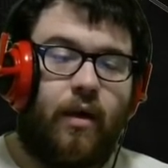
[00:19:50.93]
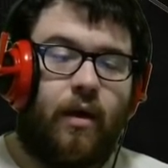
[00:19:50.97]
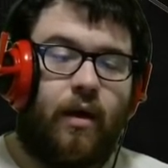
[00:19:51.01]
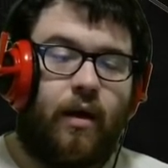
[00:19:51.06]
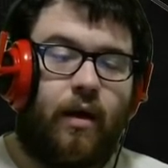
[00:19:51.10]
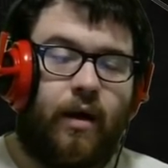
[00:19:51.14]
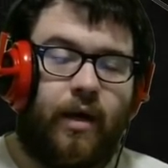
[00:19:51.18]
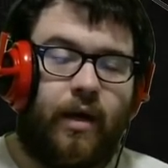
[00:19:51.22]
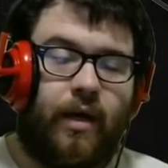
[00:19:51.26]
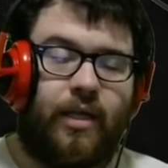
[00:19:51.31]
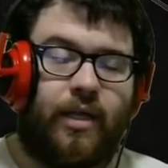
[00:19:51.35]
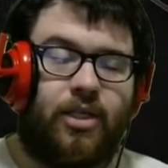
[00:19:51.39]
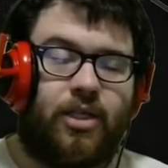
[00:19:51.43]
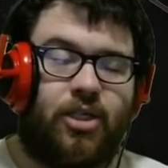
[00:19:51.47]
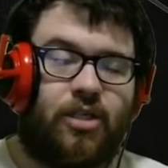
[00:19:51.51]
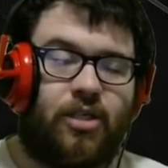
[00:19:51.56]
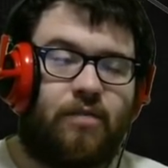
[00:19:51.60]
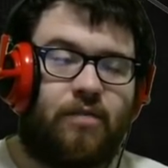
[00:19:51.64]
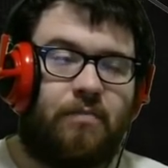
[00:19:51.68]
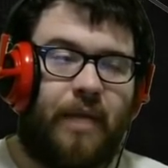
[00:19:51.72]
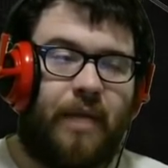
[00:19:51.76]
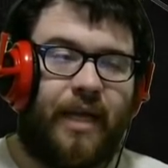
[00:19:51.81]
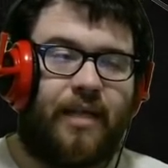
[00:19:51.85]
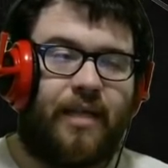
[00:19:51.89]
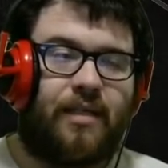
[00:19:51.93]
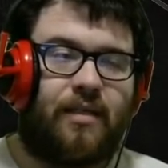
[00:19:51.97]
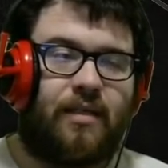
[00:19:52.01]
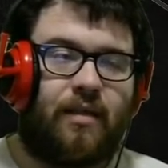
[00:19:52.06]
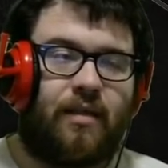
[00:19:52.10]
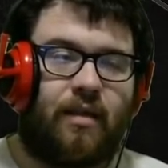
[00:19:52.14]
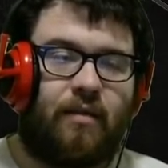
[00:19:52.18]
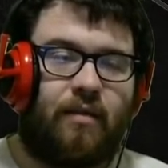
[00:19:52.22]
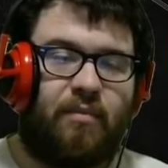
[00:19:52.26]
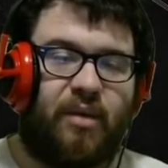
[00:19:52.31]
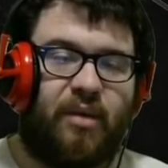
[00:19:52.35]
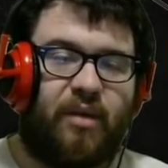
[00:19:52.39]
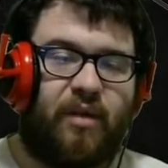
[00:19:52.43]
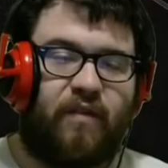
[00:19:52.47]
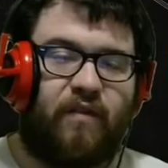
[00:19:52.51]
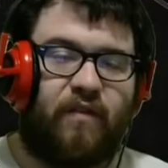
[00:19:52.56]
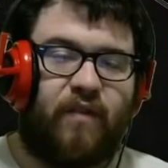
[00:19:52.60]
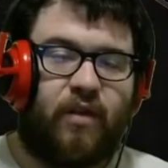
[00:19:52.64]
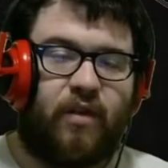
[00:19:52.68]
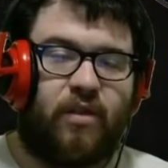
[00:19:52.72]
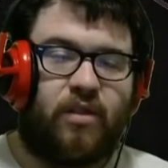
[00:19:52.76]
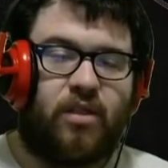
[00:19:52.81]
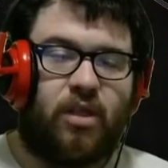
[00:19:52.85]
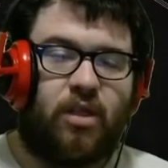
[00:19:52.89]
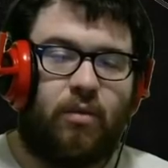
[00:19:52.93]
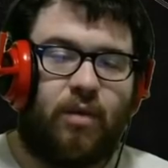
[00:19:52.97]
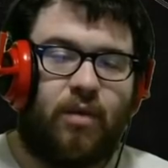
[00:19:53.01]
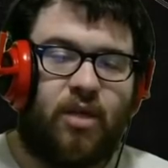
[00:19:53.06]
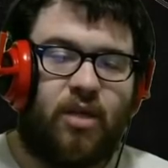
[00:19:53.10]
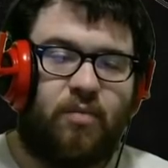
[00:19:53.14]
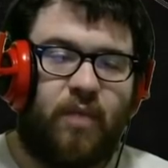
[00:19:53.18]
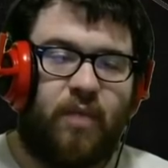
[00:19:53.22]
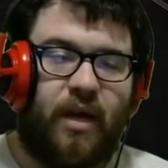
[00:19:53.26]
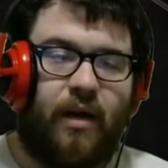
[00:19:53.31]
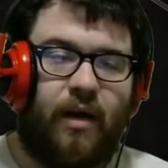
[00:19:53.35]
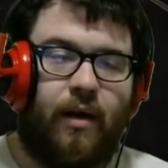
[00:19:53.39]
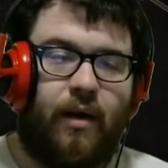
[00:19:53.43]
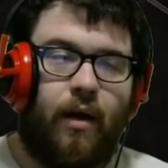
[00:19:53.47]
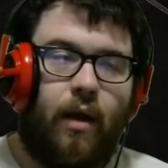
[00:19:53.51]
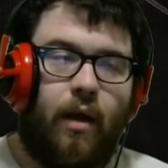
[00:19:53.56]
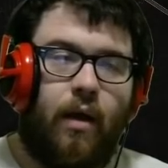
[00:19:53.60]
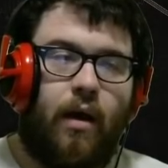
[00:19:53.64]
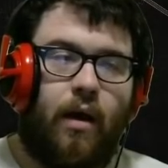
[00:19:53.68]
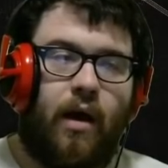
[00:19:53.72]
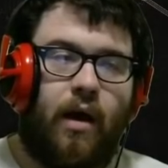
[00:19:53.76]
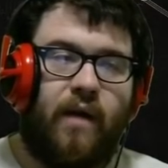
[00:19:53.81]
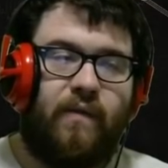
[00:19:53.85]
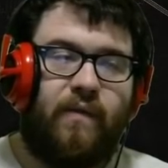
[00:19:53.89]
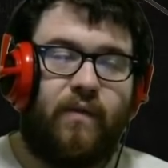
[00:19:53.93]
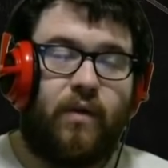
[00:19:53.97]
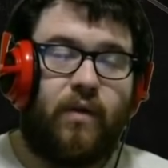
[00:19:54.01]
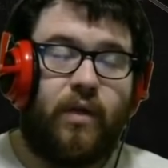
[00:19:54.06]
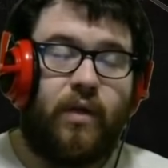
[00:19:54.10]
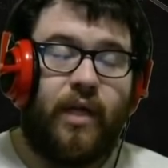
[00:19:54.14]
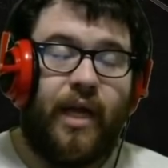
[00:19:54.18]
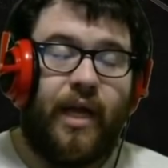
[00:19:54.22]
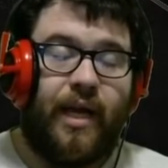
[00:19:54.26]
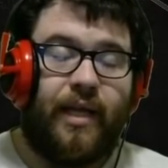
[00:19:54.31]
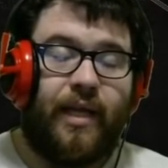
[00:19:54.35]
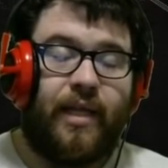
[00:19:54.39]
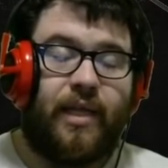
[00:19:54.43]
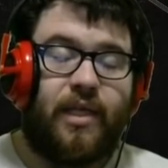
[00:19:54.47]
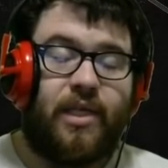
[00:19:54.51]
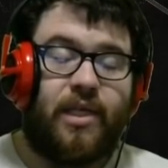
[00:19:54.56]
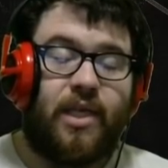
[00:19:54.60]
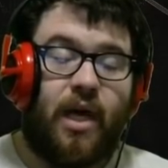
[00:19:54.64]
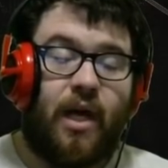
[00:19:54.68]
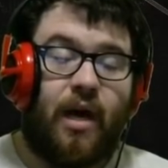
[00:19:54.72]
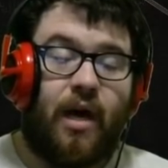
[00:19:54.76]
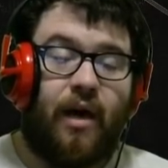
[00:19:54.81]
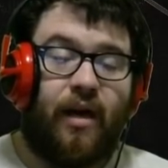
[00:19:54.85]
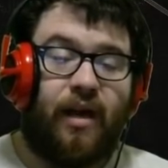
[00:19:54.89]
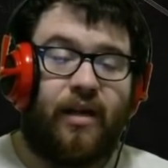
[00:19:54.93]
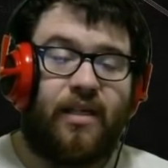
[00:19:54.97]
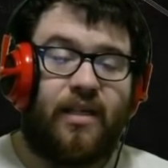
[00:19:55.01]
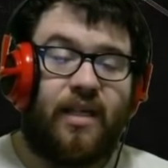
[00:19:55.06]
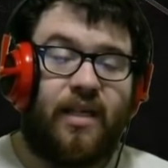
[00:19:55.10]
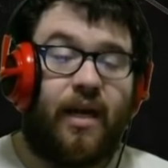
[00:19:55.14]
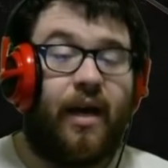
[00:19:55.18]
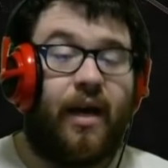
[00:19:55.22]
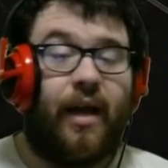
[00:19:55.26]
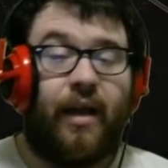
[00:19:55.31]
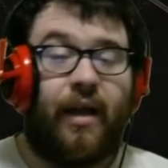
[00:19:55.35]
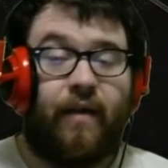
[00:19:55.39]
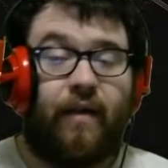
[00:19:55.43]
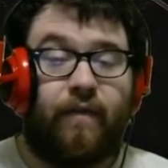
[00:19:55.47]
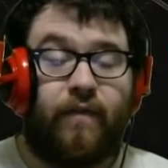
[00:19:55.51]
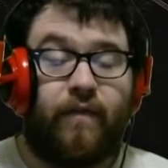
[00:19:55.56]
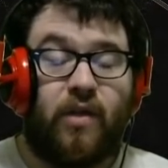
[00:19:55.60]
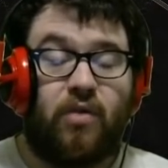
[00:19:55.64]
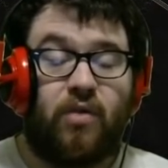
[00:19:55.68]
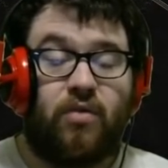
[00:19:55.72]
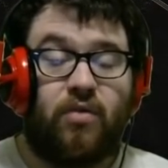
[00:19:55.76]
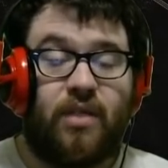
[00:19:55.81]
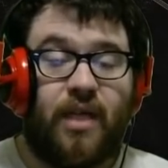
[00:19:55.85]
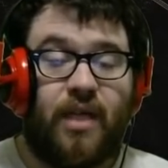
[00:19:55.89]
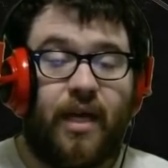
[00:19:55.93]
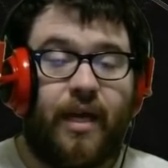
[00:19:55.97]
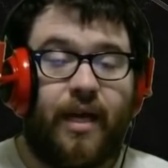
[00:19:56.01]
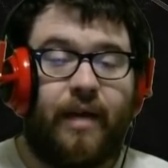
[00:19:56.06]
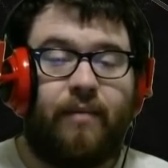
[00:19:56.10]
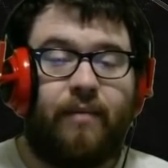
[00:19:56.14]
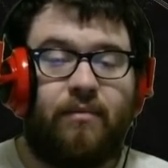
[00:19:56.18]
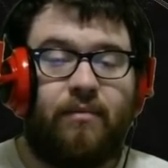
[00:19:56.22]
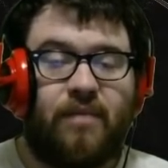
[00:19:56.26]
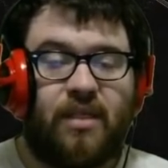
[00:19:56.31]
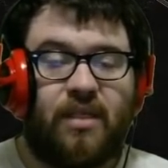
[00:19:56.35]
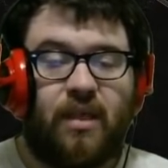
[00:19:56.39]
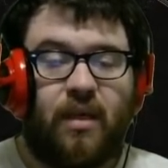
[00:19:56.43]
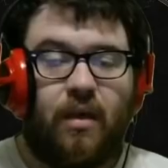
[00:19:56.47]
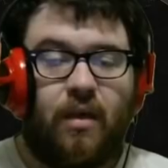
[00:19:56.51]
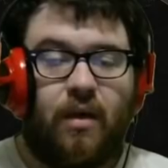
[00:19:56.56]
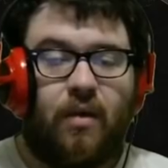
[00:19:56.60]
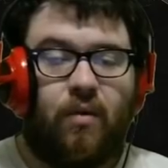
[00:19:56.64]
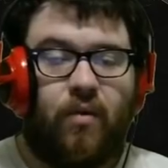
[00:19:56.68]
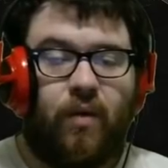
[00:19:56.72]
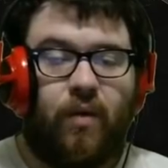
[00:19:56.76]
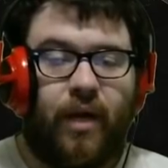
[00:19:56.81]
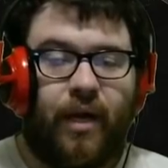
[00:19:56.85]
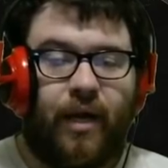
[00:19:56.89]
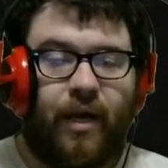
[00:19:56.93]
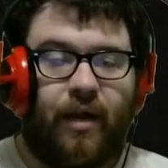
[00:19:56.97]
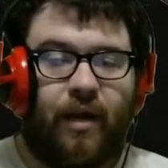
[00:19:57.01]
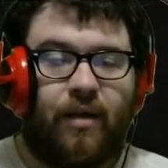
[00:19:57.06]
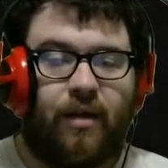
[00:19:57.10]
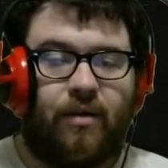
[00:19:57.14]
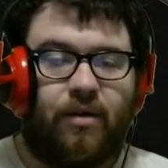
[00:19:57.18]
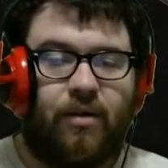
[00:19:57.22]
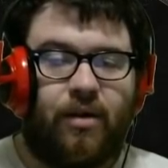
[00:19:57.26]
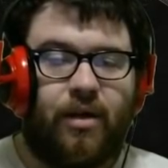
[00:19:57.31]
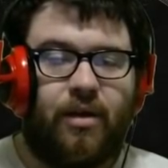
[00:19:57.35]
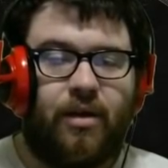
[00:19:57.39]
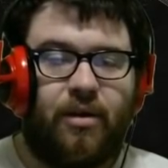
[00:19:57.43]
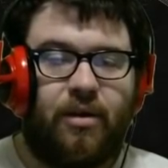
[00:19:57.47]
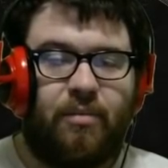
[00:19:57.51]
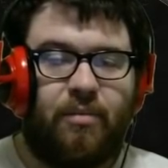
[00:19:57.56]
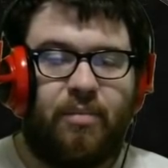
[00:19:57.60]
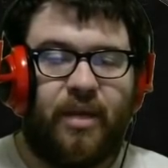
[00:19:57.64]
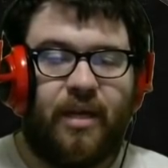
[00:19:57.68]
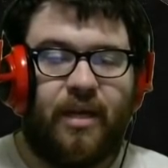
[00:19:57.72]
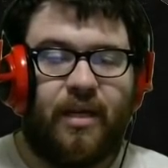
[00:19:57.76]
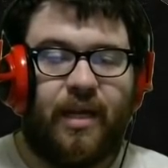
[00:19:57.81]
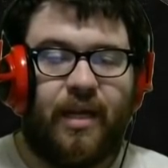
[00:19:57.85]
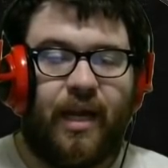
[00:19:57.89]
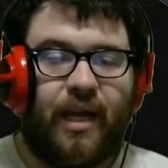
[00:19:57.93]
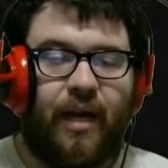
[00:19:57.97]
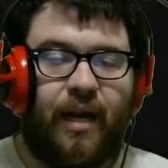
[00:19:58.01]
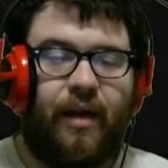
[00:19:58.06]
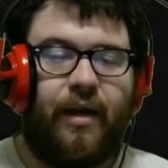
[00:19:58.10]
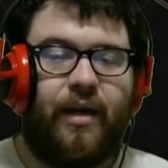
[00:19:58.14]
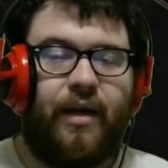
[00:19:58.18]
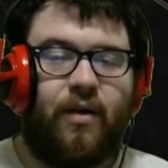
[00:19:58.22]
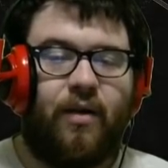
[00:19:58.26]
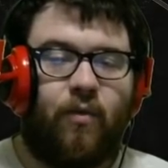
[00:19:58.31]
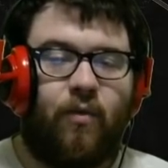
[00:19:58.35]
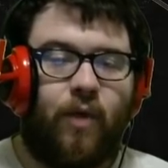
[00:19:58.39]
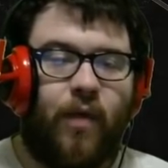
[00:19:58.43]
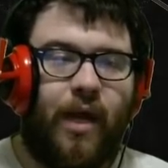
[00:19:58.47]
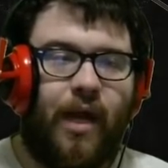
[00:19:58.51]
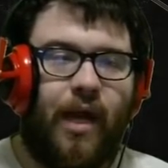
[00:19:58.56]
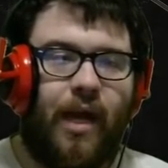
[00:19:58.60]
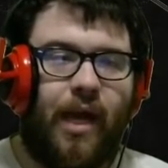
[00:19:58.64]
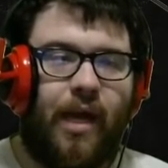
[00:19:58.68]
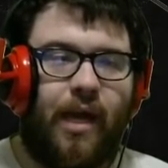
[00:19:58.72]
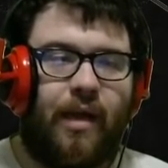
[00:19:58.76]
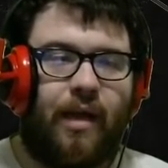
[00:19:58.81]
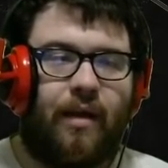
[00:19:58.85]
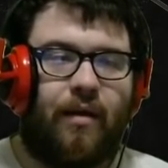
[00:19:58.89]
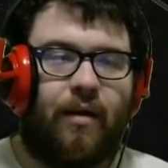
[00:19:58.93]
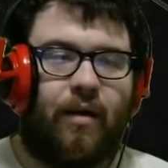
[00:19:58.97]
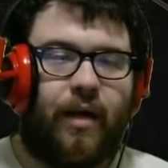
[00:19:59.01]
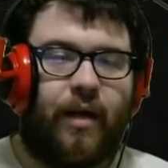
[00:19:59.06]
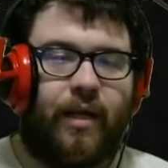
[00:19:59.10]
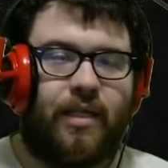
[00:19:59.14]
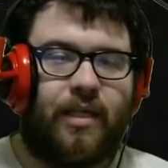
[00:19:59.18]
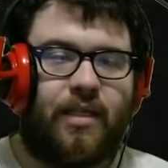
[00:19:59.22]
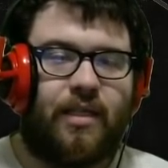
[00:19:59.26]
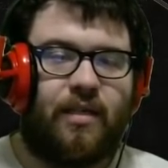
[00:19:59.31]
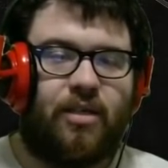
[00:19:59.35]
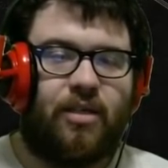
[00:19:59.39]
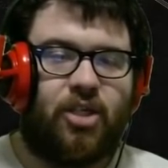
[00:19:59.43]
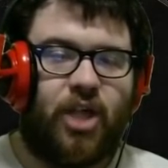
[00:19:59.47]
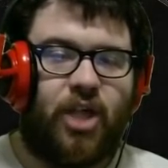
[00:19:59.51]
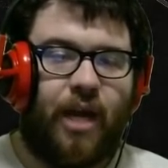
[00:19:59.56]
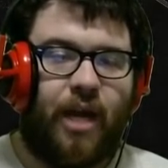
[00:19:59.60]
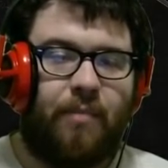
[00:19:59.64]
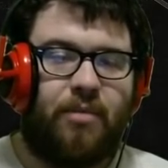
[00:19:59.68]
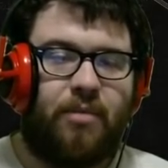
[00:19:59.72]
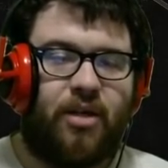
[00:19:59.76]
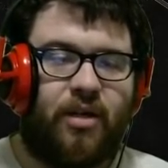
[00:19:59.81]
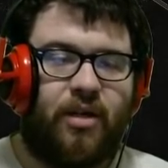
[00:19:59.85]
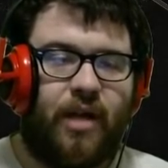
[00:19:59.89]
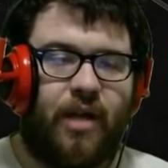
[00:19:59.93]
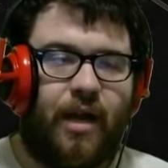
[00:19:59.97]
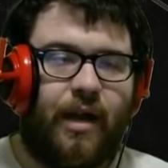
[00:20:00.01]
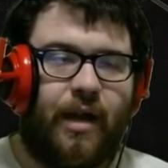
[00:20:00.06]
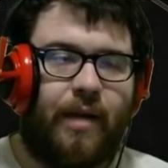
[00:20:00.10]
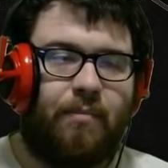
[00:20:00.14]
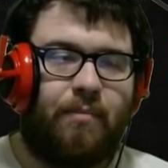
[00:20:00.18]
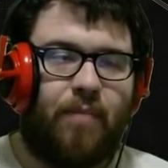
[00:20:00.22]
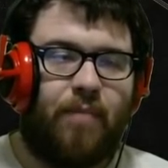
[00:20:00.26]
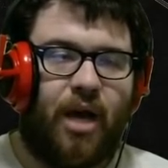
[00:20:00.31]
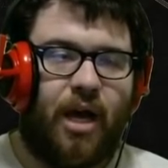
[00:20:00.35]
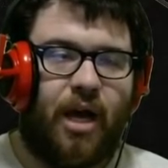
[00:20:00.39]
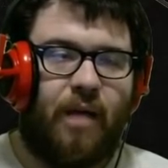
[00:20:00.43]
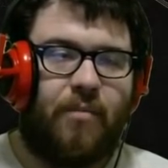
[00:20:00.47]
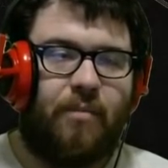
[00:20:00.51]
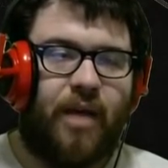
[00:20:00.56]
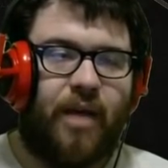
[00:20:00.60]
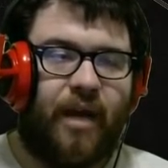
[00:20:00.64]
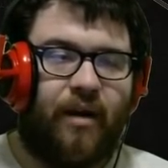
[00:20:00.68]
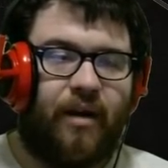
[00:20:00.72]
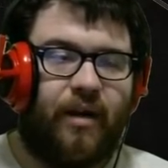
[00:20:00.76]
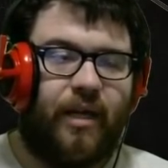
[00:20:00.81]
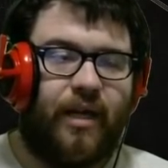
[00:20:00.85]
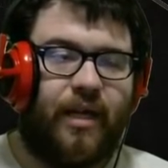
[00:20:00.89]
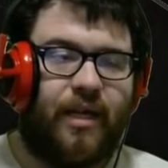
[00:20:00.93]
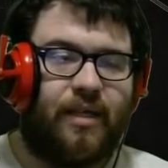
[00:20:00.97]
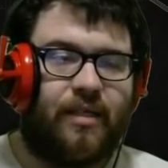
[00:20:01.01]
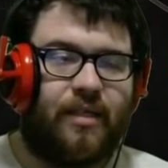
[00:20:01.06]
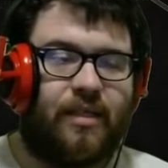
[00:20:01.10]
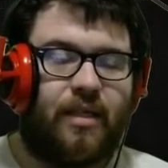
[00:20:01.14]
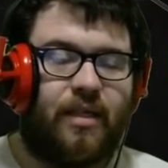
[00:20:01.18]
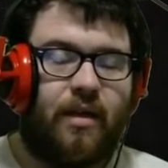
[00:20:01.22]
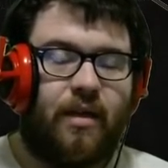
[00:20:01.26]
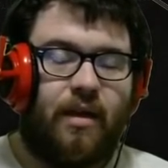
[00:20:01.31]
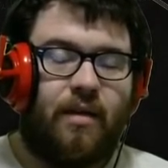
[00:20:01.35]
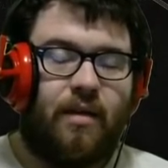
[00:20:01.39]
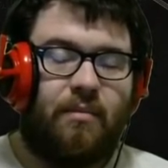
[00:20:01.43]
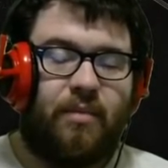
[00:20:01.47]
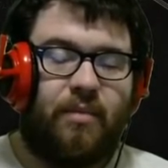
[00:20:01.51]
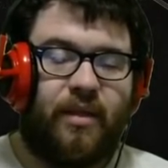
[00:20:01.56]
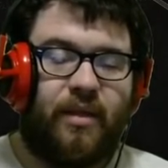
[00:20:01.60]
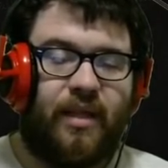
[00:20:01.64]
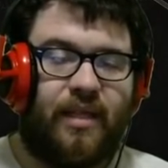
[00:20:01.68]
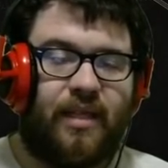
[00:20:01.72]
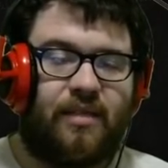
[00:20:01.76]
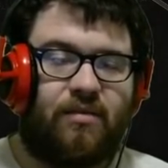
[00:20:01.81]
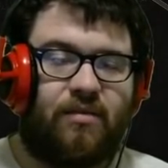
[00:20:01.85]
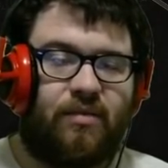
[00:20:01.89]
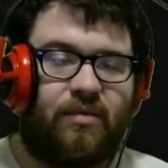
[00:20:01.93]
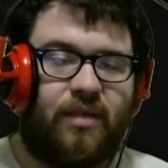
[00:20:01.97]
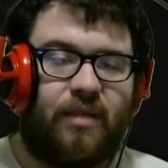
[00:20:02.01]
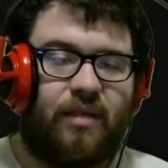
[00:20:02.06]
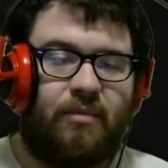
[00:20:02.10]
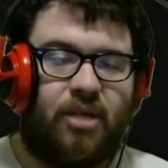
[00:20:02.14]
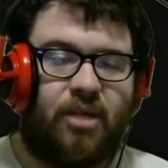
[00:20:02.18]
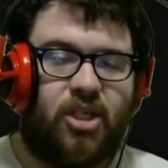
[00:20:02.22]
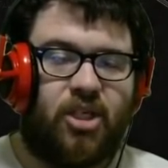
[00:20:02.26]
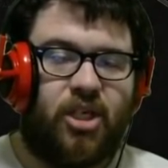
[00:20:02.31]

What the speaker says: It just makes the build feel so much better. I've only had the dog die a few times when I got a little bit carried away in like chapter 9 mob areas, but that's really much